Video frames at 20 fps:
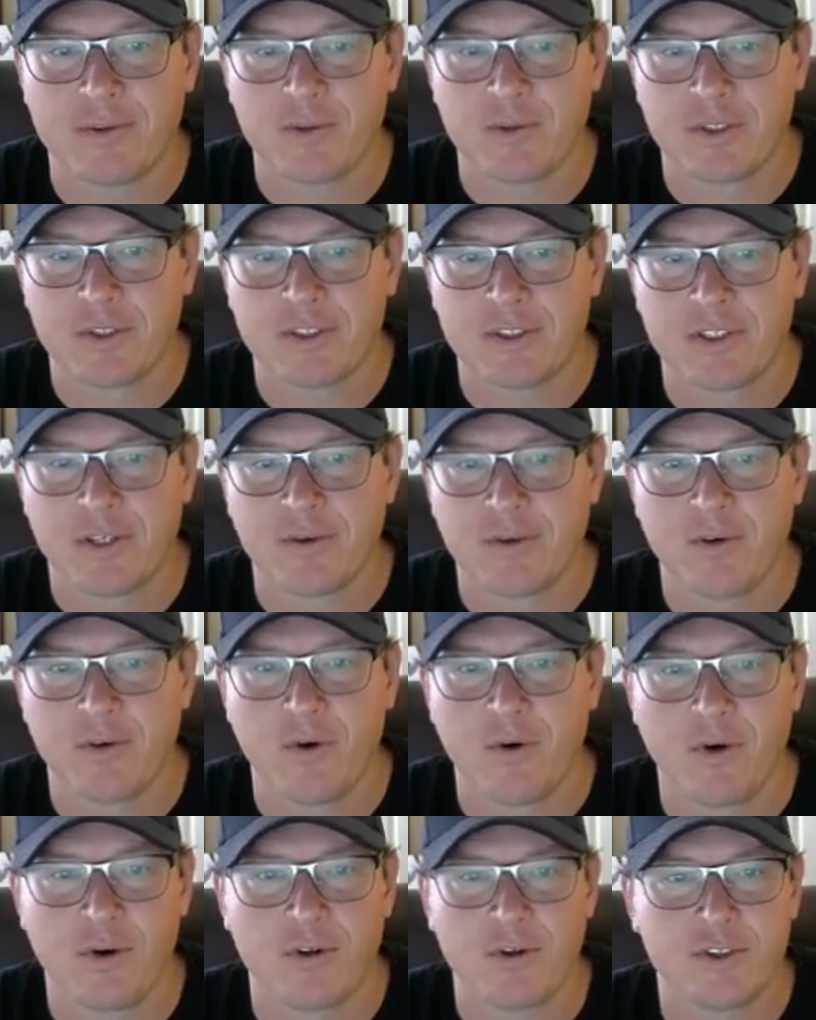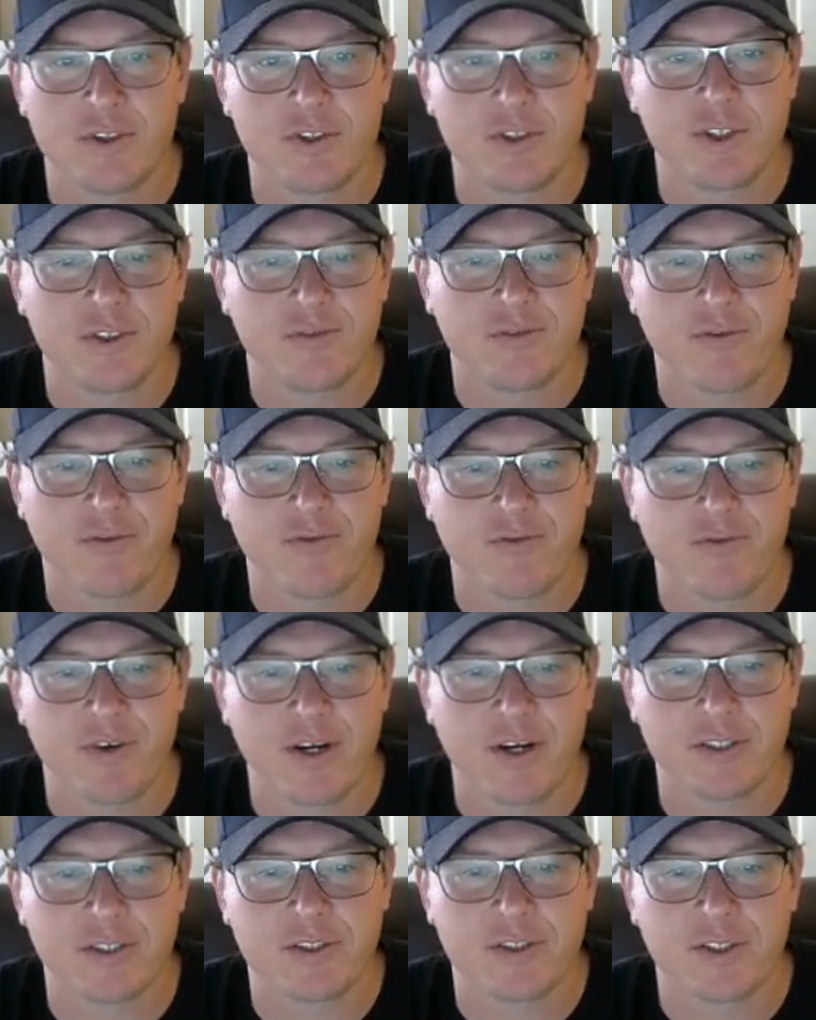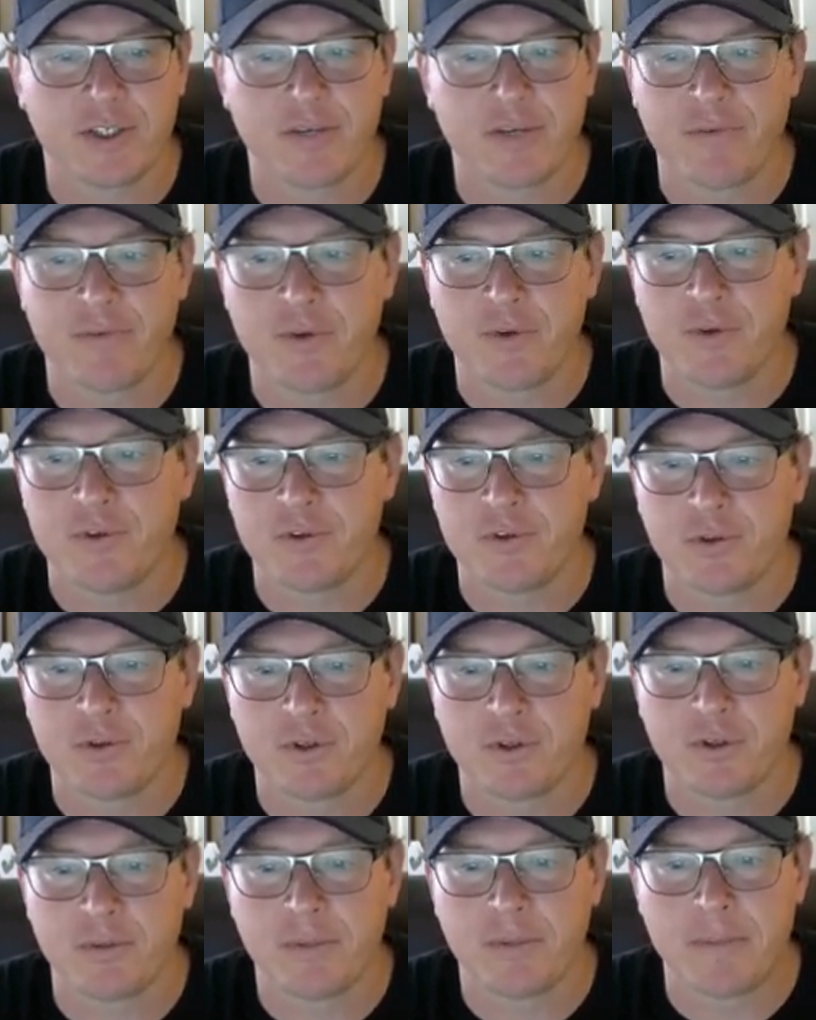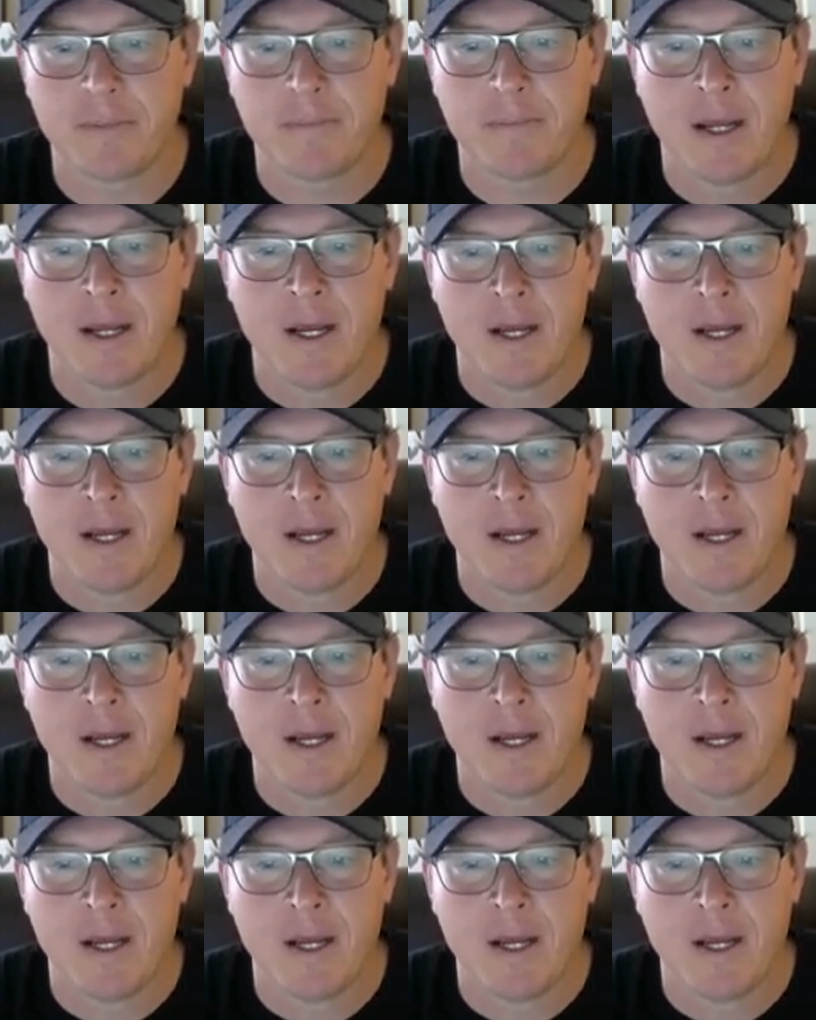So we'll stick with the Oilers just for fun to confuse you a little bit.